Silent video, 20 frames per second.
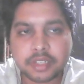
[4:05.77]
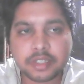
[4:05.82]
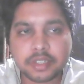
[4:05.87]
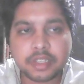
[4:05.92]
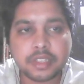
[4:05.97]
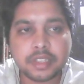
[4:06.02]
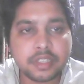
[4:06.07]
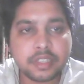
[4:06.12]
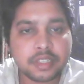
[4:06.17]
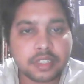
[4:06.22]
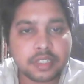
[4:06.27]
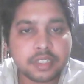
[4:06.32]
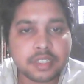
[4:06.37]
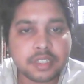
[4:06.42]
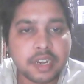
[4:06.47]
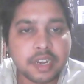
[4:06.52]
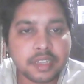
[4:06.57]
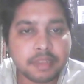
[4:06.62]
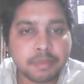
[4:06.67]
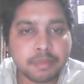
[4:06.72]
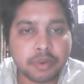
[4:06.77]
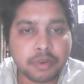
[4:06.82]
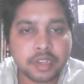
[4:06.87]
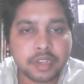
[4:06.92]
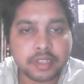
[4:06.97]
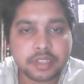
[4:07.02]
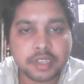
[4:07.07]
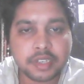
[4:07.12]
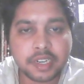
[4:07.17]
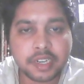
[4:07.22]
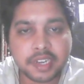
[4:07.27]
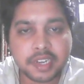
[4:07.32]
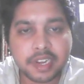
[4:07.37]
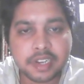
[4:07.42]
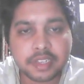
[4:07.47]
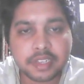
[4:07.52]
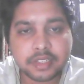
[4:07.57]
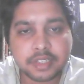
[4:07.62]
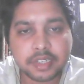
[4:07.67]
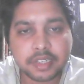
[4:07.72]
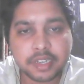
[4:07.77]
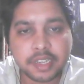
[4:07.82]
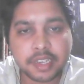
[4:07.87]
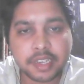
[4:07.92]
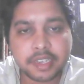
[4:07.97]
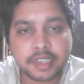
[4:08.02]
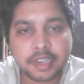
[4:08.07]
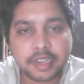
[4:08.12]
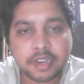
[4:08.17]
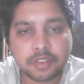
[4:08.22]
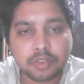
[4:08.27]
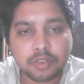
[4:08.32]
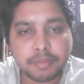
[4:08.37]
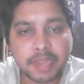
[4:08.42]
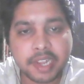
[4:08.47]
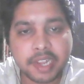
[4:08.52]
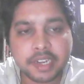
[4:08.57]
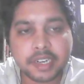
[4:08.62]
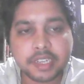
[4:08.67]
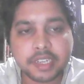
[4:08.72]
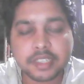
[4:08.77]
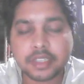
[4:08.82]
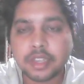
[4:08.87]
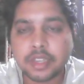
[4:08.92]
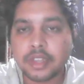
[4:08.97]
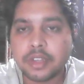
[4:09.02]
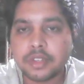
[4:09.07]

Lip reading: See, these are the products, see, data analyst and AI, electromagnetics.